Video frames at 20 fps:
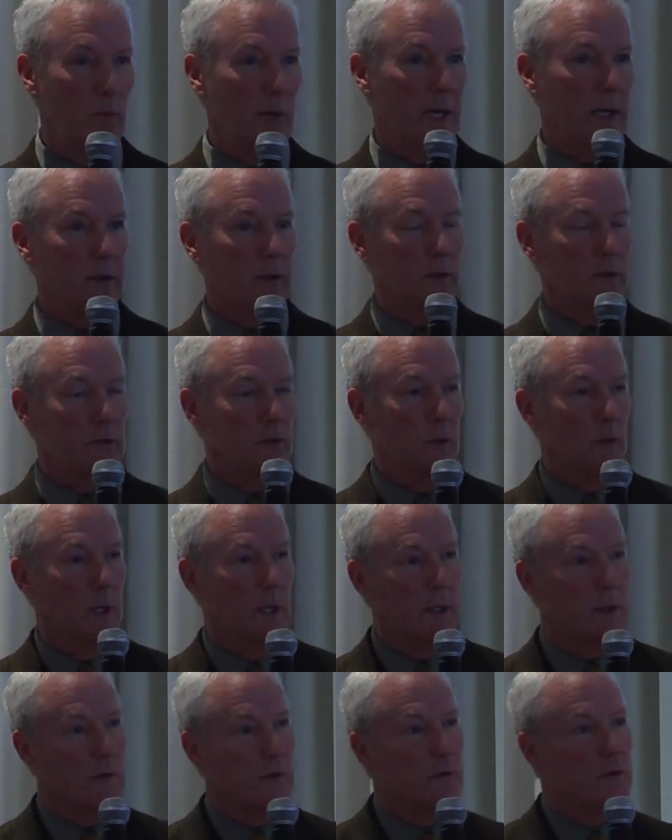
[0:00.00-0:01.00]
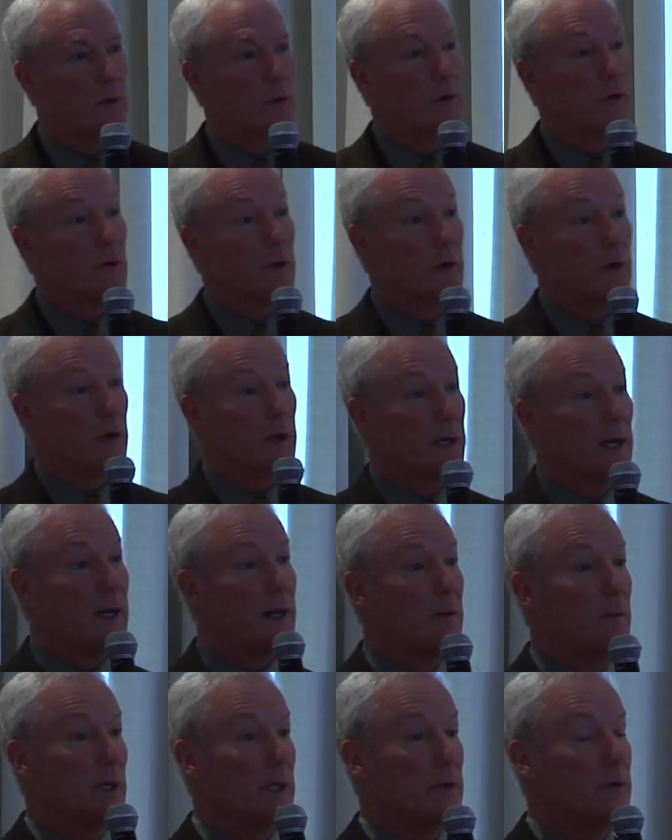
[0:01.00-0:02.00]
back to Joanna's earlier
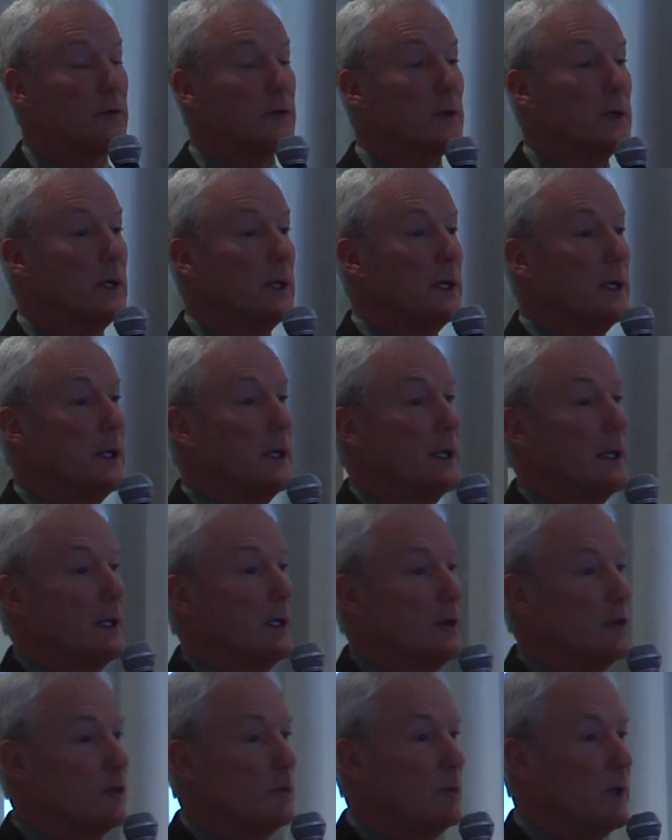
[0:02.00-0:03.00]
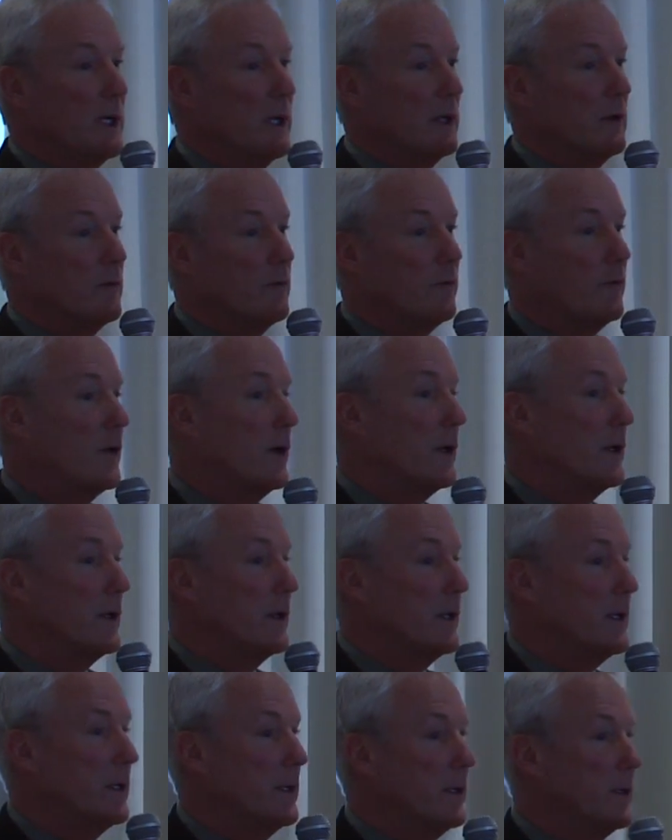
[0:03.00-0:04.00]
comments, is being
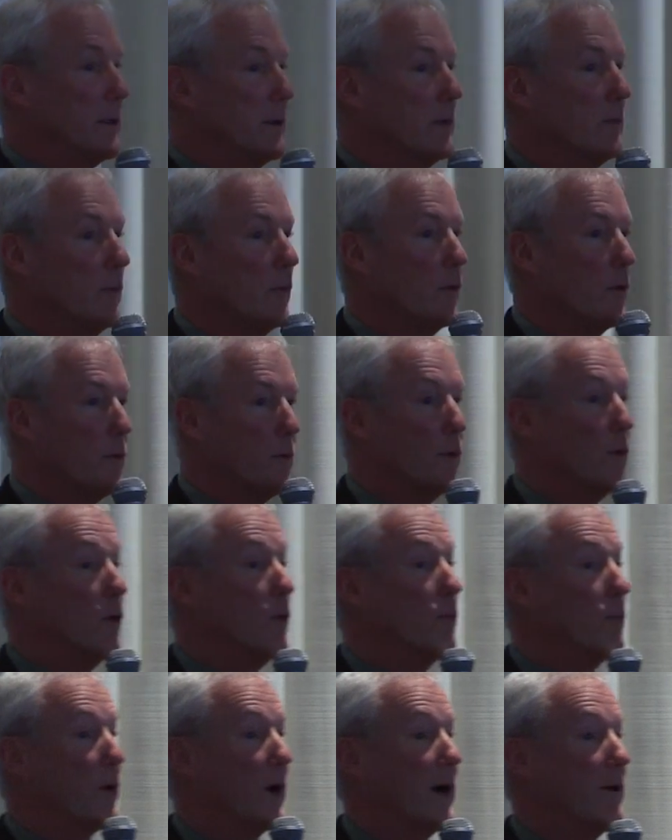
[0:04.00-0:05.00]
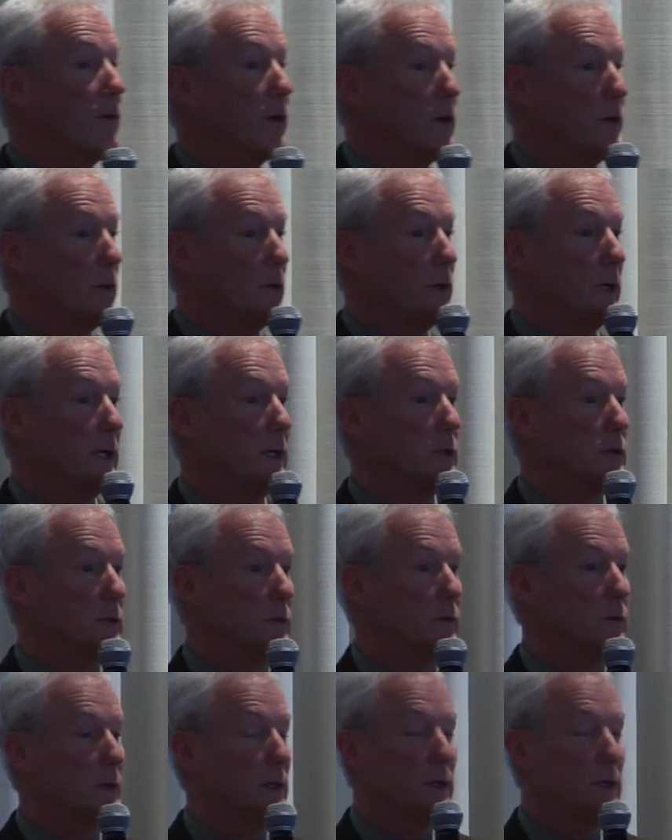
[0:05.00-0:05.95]
funded through private donations.